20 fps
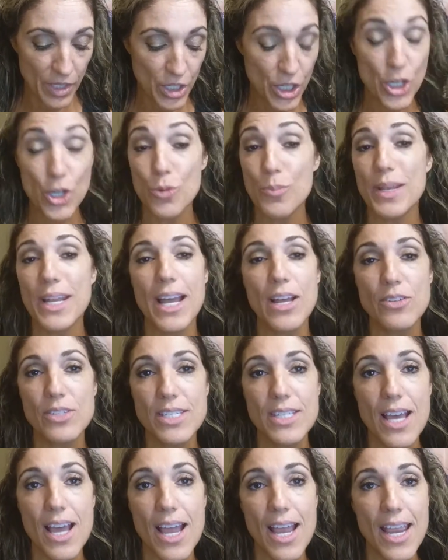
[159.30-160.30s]
humid
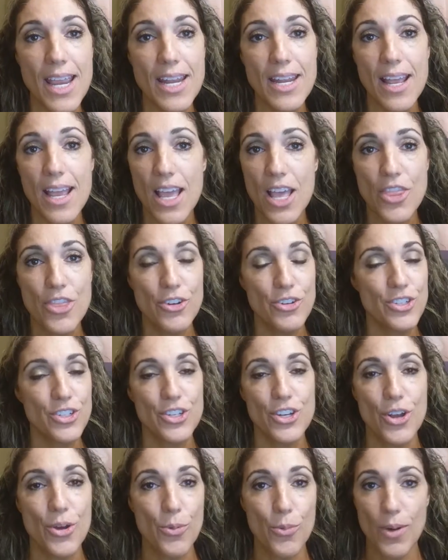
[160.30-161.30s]
outside,
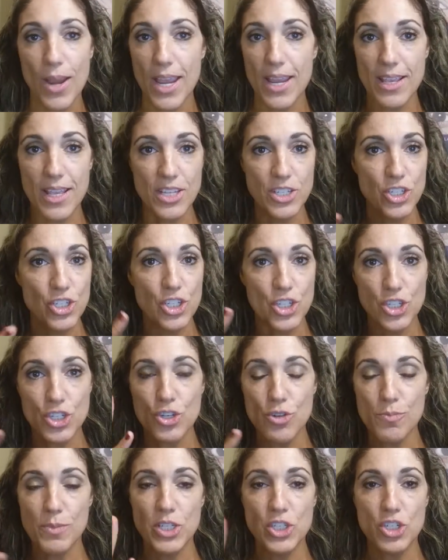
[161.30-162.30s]
there's no way. It's just
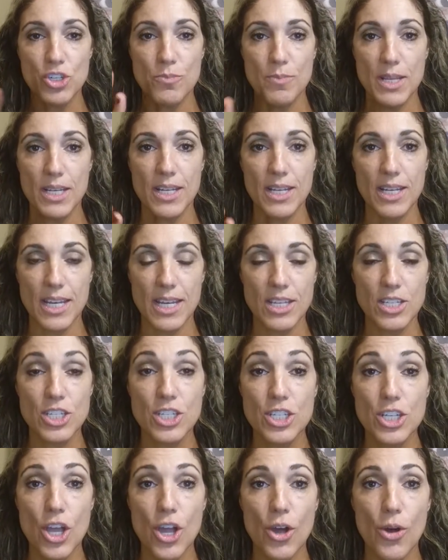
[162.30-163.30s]
too much humidity.
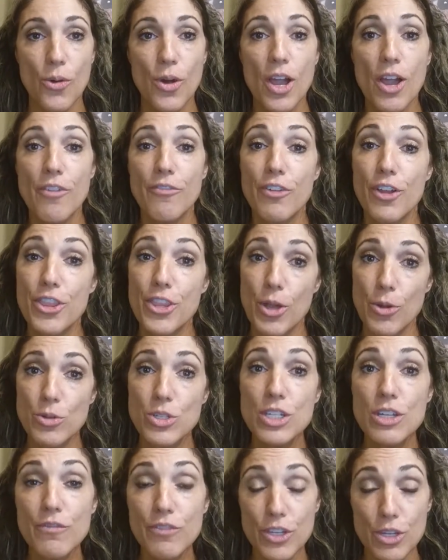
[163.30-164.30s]
So for
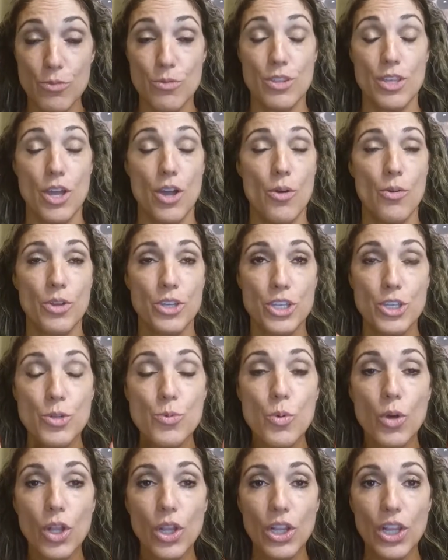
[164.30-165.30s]
those of you, though,
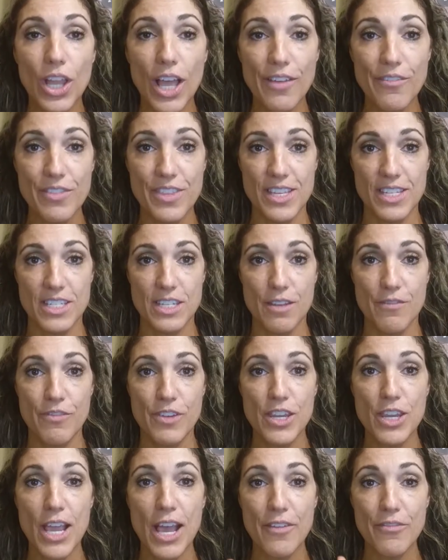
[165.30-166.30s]
you will love this. If
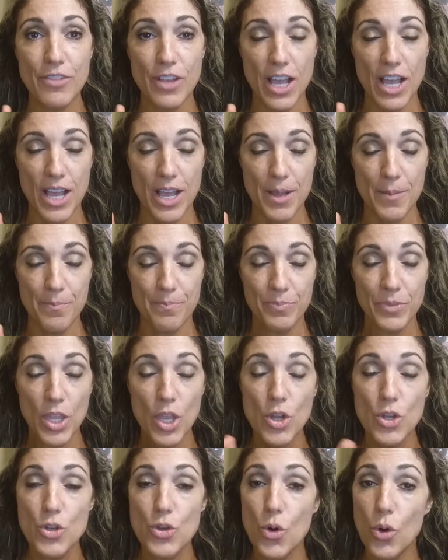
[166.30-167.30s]
you have
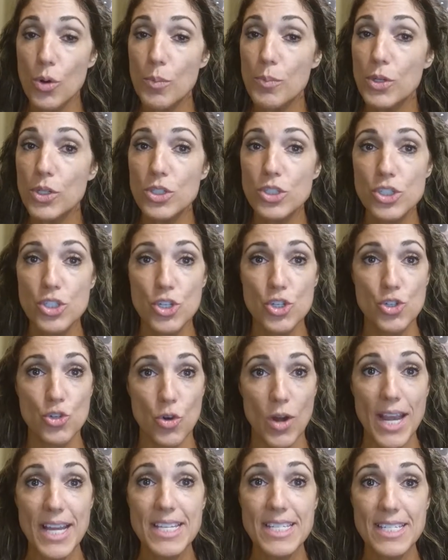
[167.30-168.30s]
normal to
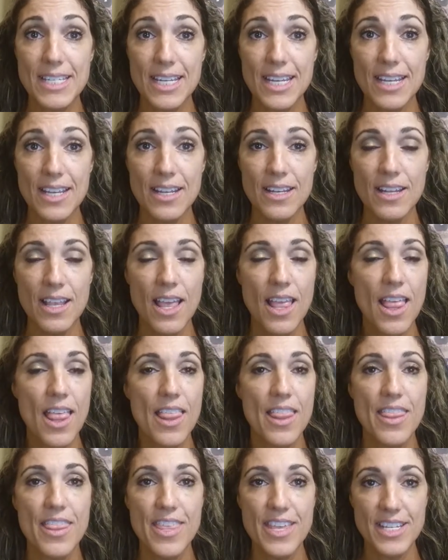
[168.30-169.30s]
dry skin,
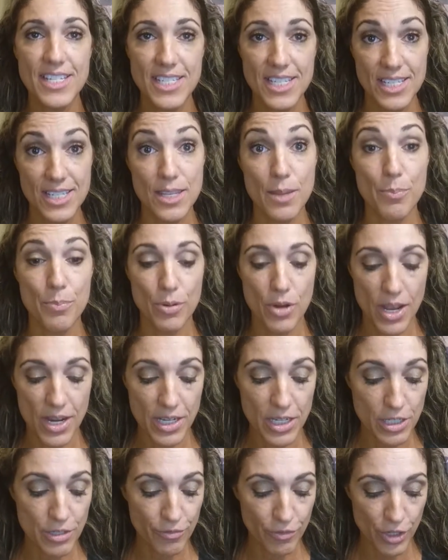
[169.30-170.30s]
this is the
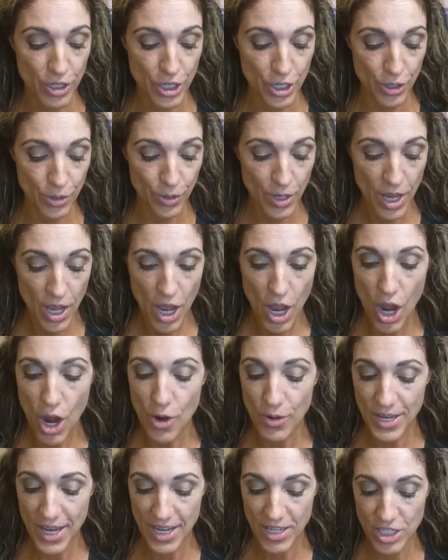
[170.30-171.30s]
product for you.
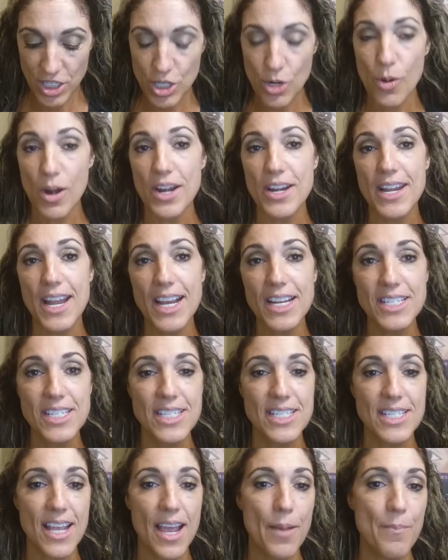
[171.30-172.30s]
Okay, so our next
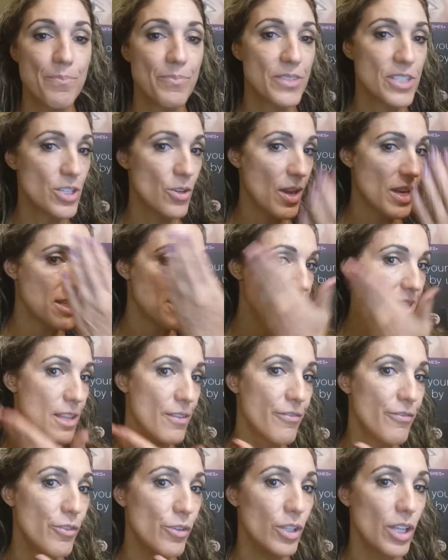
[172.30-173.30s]
step, so I did
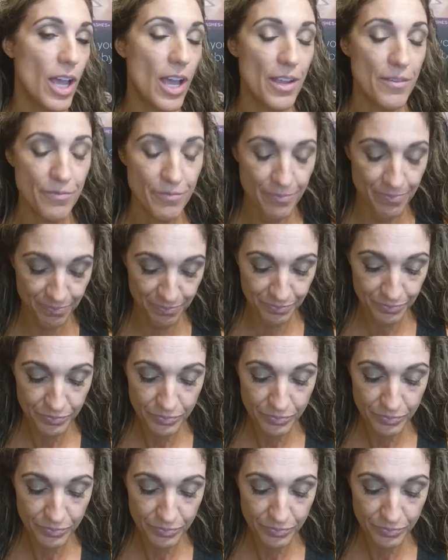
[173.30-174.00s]
the full-on